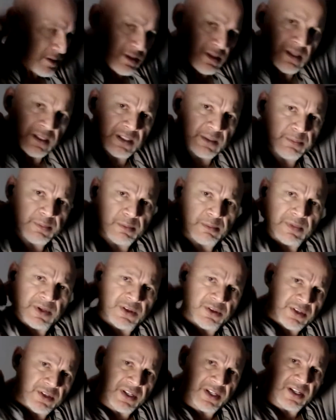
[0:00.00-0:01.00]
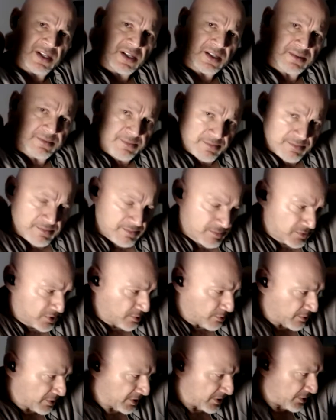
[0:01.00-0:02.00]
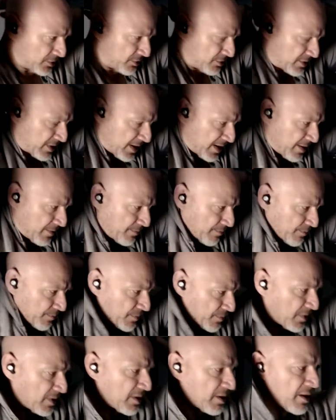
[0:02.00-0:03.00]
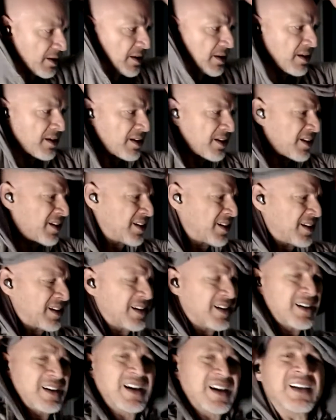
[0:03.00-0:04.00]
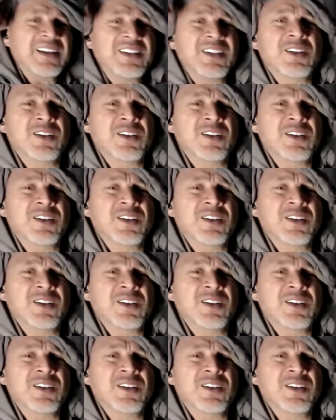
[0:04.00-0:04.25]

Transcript: like to put my hoodie on, so we're gonna do that. I